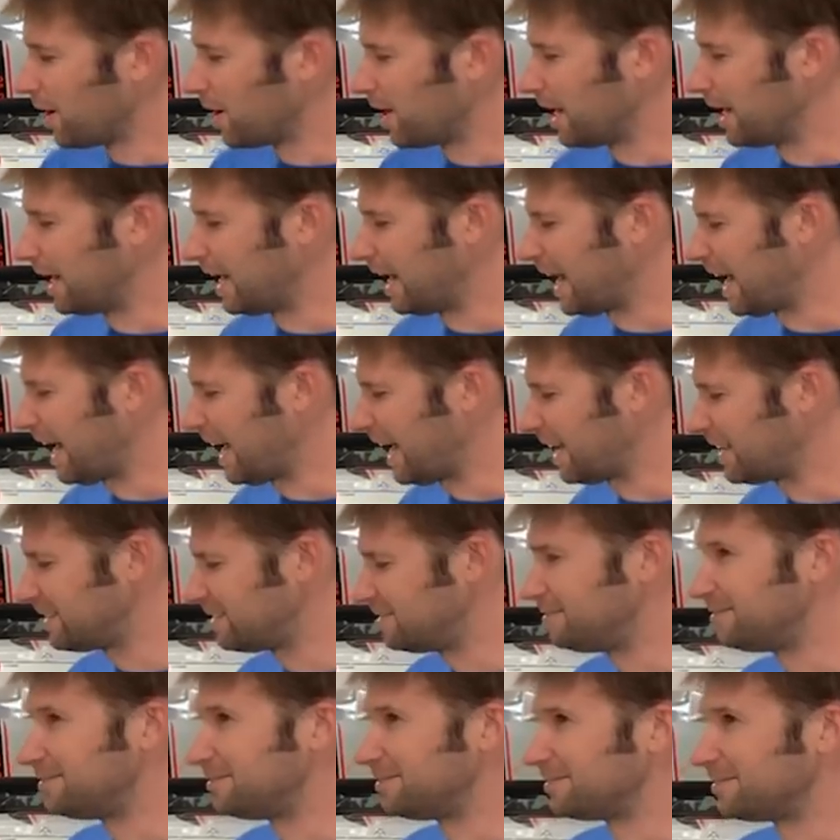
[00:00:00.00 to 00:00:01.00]
And That's it had.
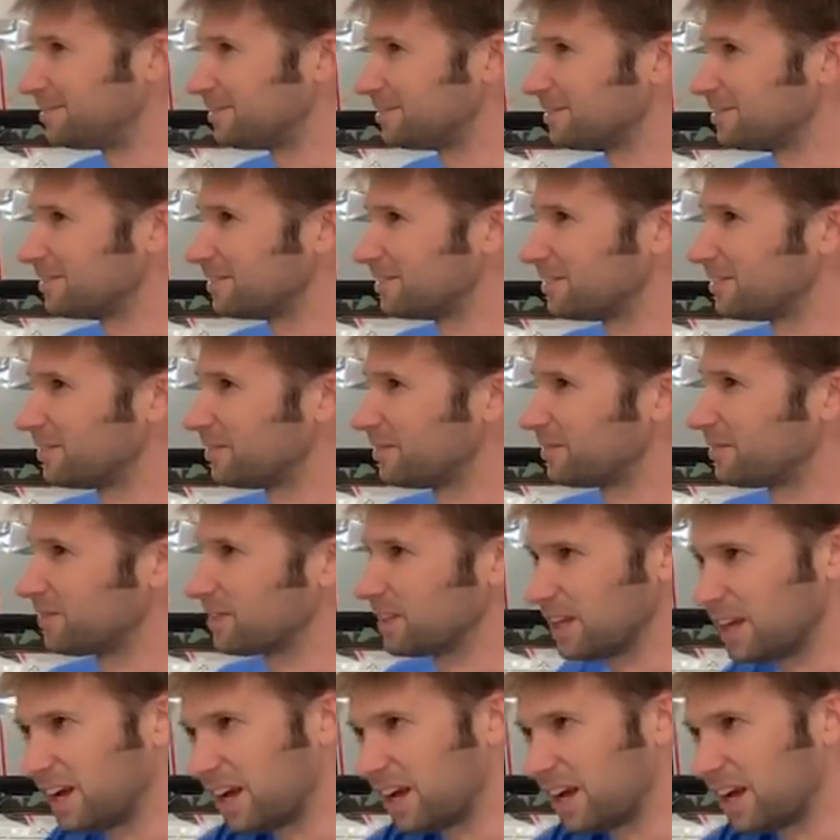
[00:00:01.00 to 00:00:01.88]
Crazy. That's 18 years ago.